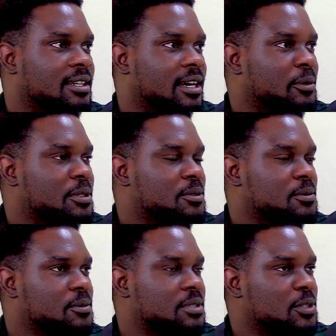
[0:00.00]
I went
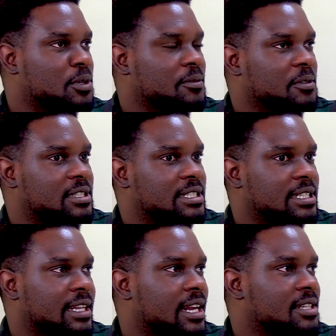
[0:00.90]
to University,
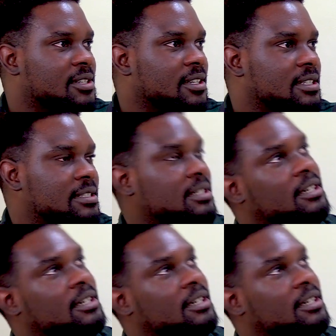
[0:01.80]
and then I started